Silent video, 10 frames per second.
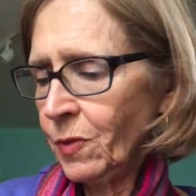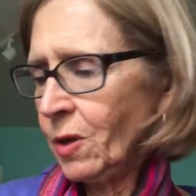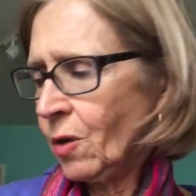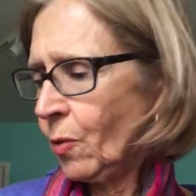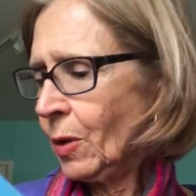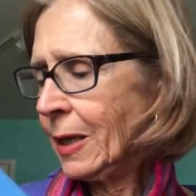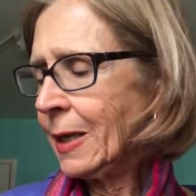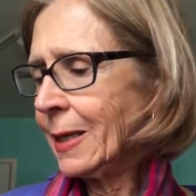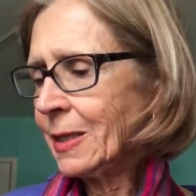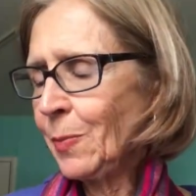you know, a really
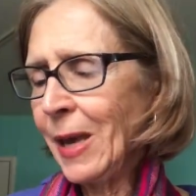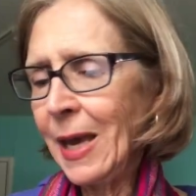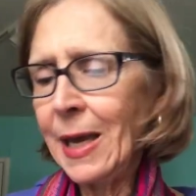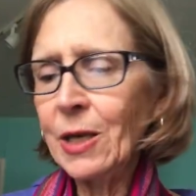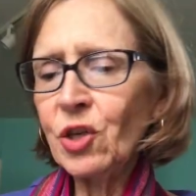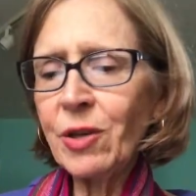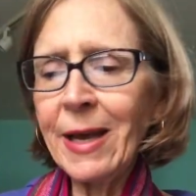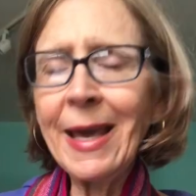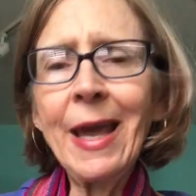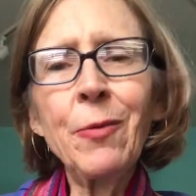nice page.
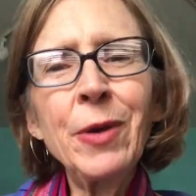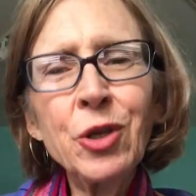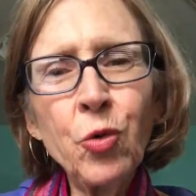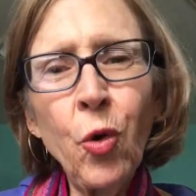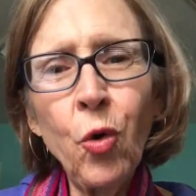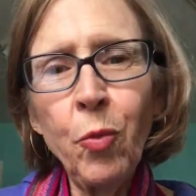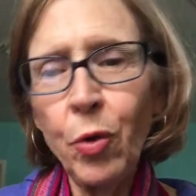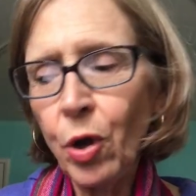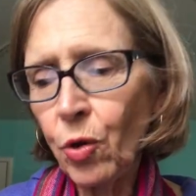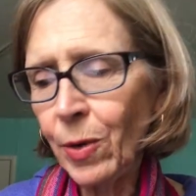I can't read you a whole
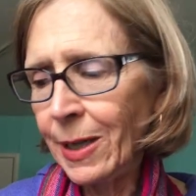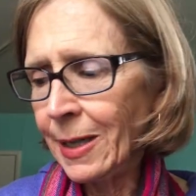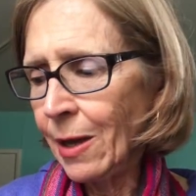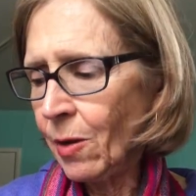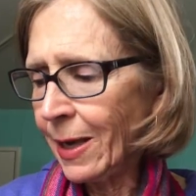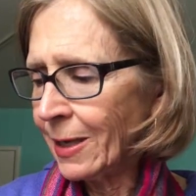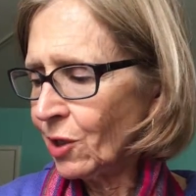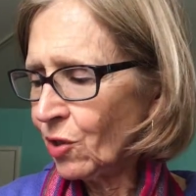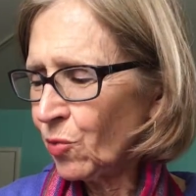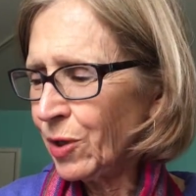book right now. I can
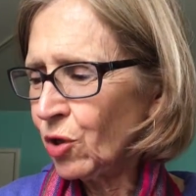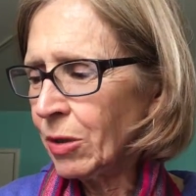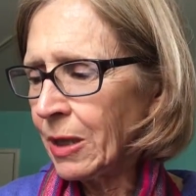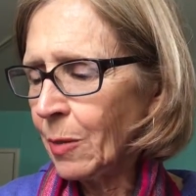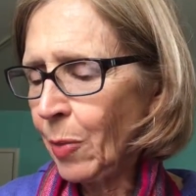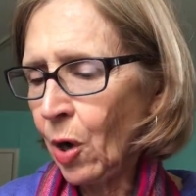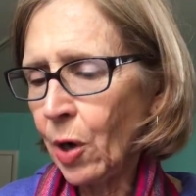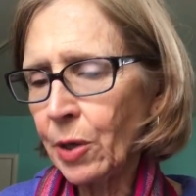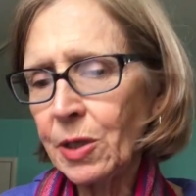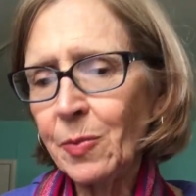just read you little
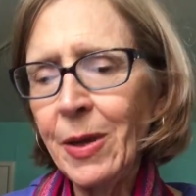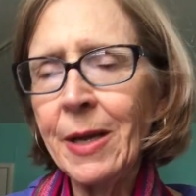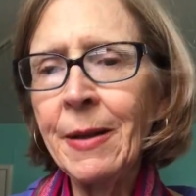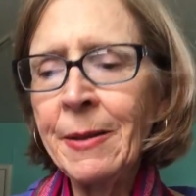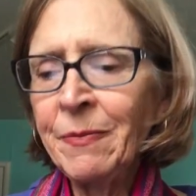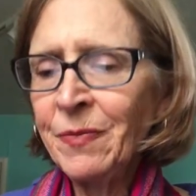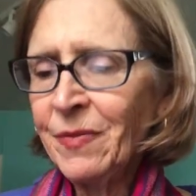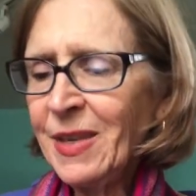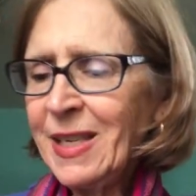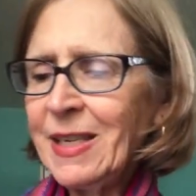parts. But
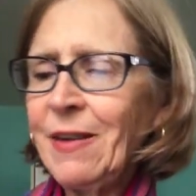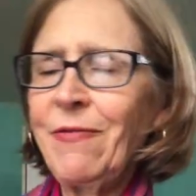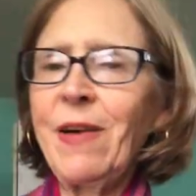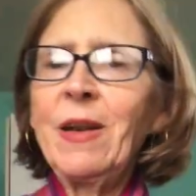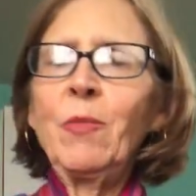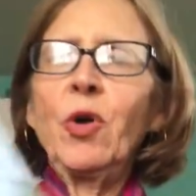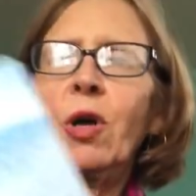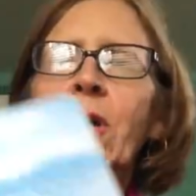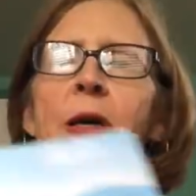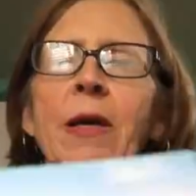this is a fun
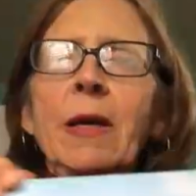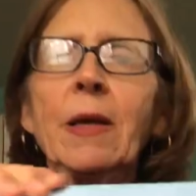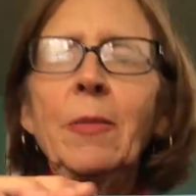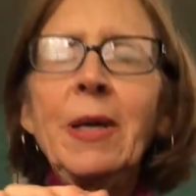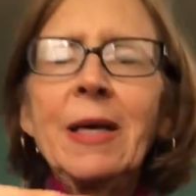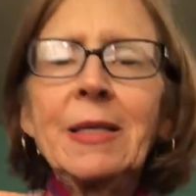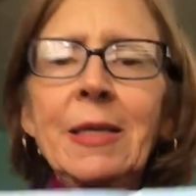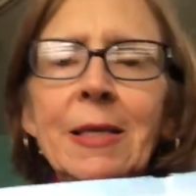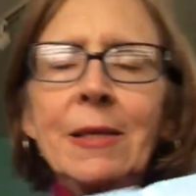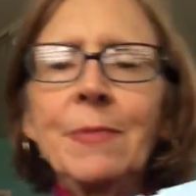book because
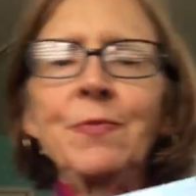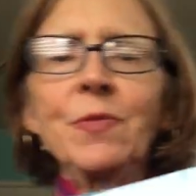it's